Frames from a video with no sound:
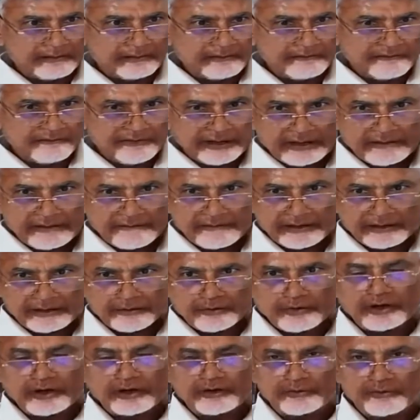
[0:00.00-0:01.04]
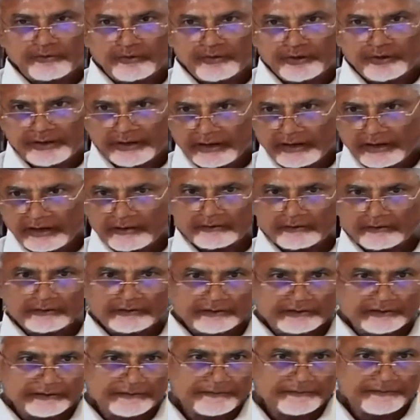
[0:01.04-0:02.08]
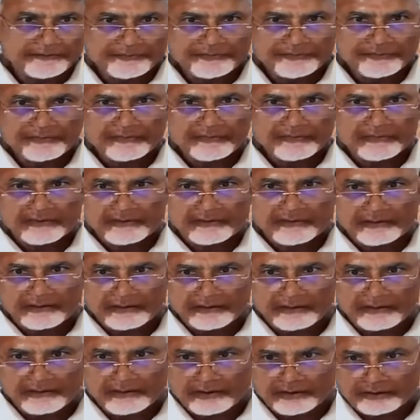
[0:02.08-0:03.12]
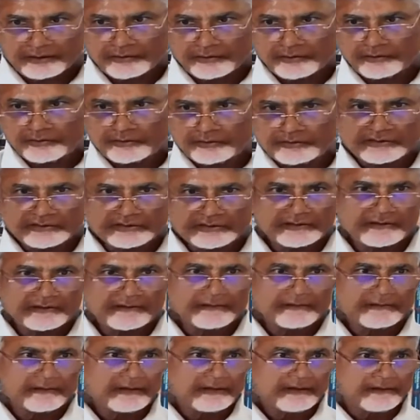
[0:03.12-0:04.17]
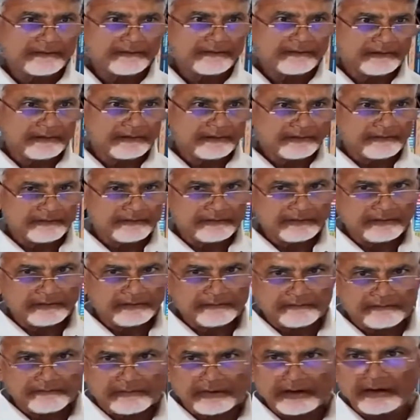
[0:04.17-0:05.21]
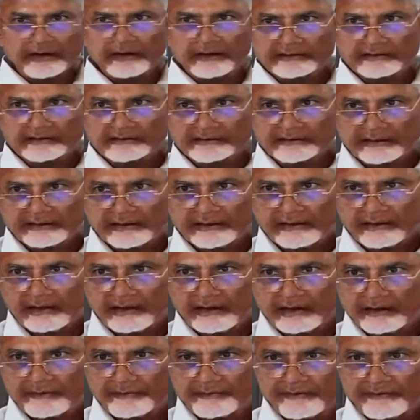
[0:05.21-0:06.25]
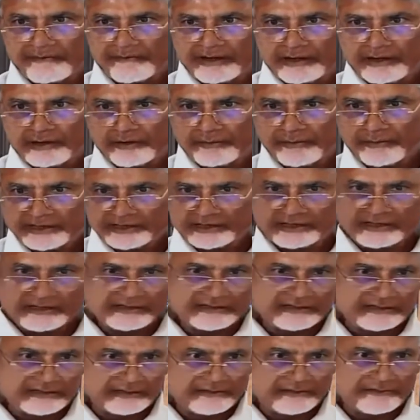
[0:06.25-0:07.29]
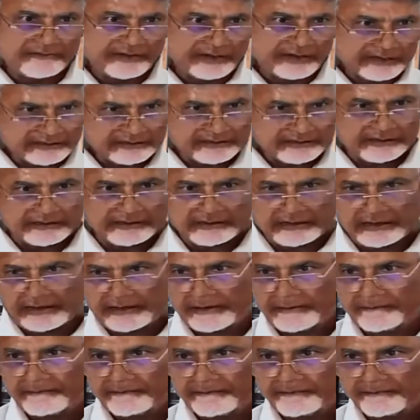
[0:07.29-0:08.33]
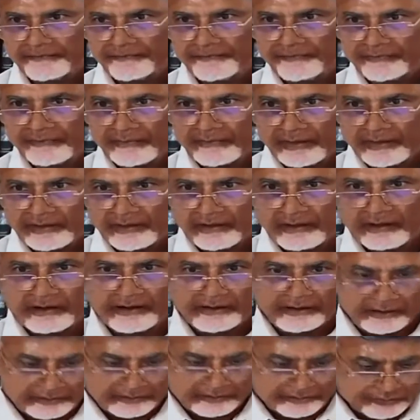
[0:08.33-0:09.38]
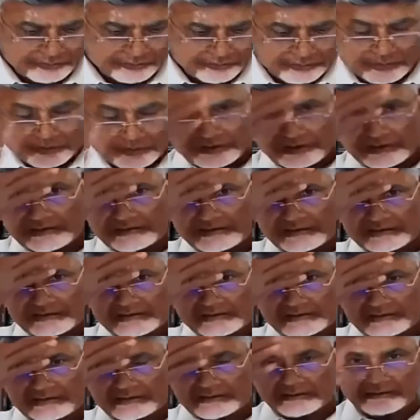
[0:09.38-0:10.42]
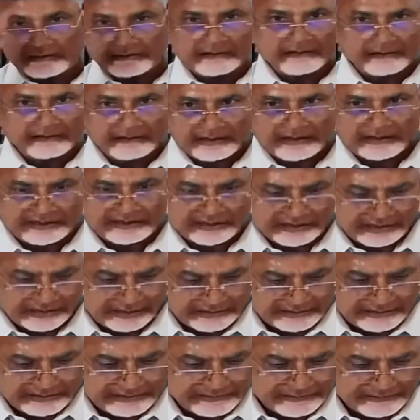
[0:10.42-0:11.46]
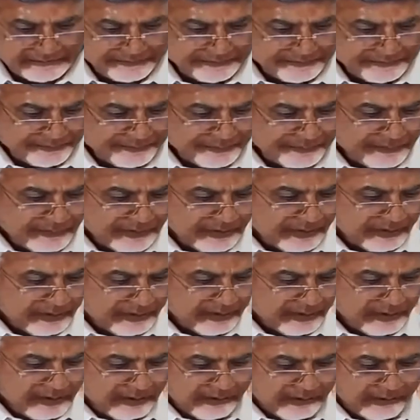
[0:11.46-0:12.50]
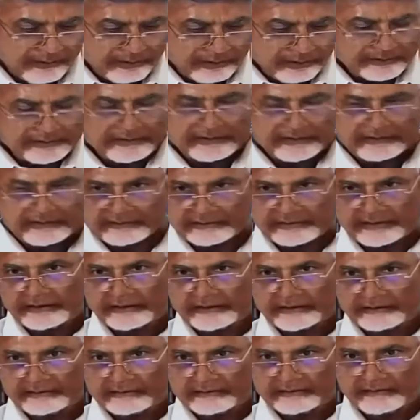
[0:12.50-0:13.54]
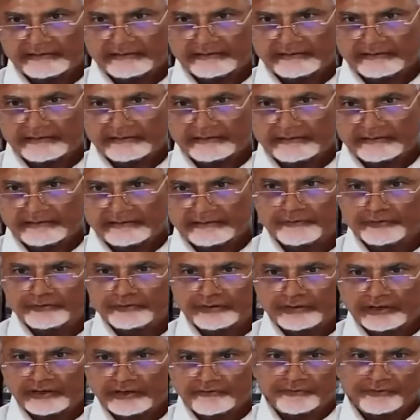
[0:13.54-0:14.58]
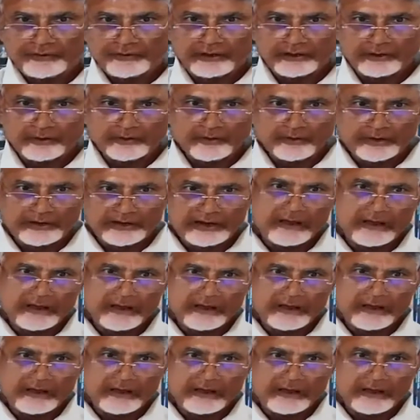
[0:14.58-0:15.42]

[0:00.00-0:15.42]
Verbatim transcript: wherever you are going out, you have to use mask and preventive measures very strictly and also social distance. All these things, if you should have followed in a